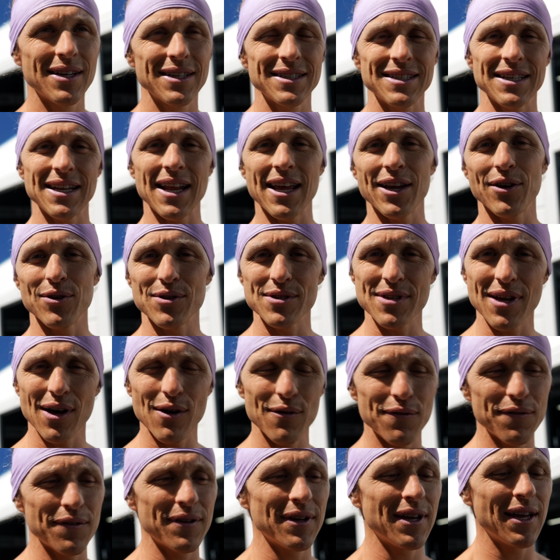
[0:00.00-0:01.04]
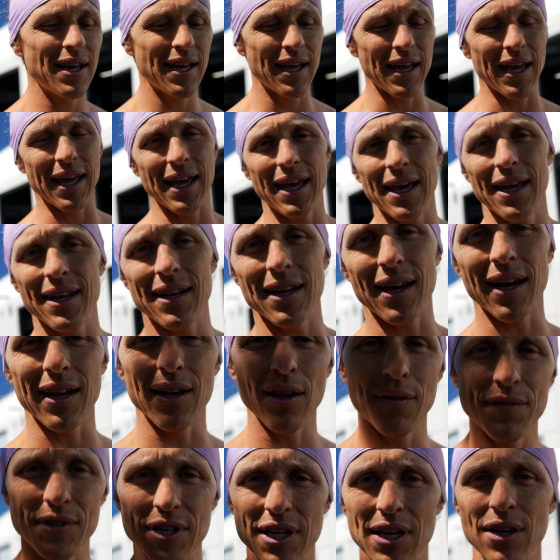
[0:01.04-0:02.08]
today yourself, and I'd
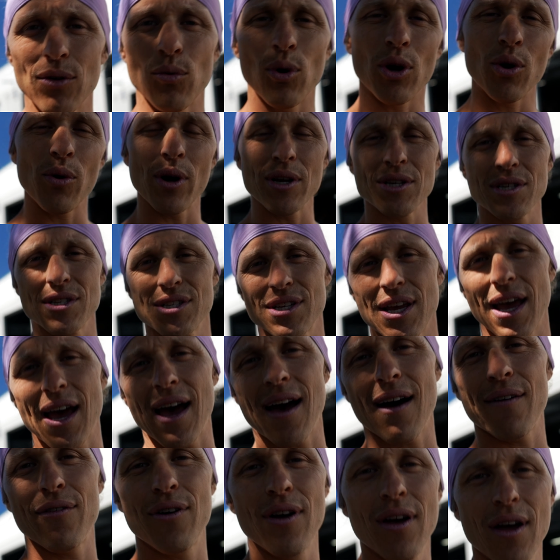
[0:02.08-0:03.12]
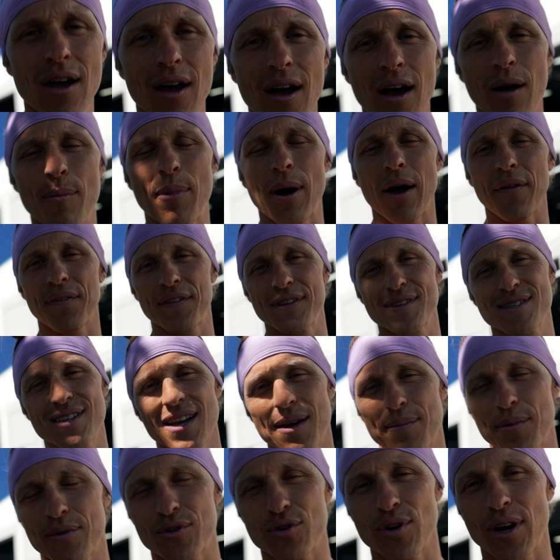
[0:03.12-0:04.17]
love to hear what questions you have about this
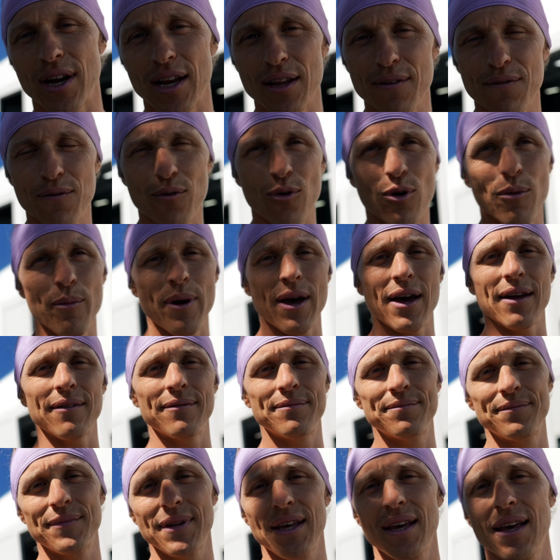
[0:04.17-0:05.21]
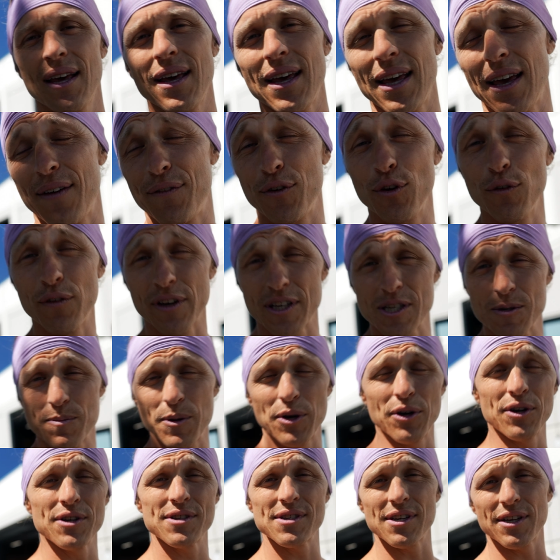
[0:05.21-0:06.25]
type of training format. If you've
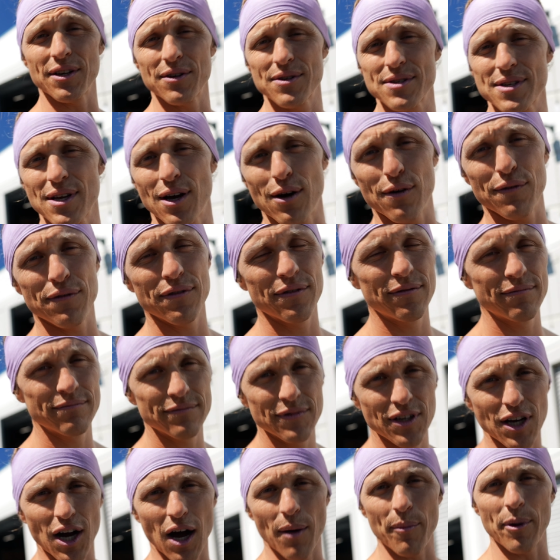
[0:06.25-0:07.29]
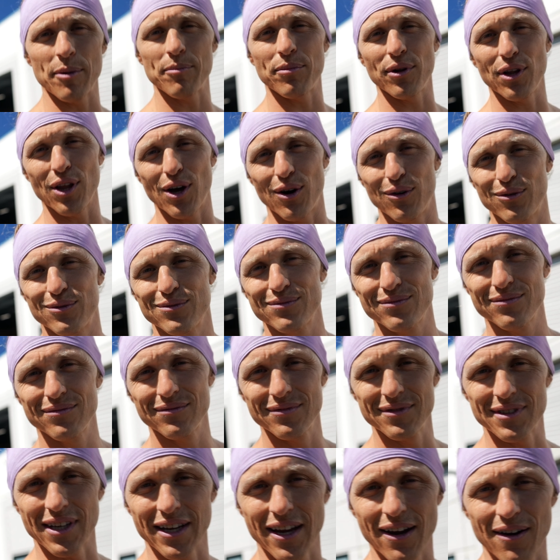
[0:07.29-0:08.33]
experienced it yourself, comment below.
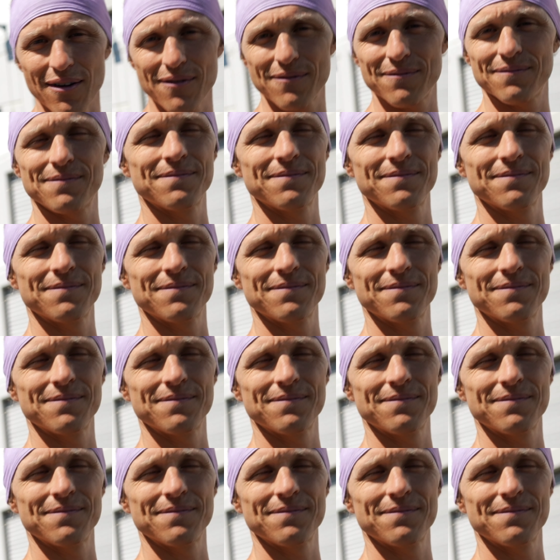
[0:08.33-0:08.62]
Take care.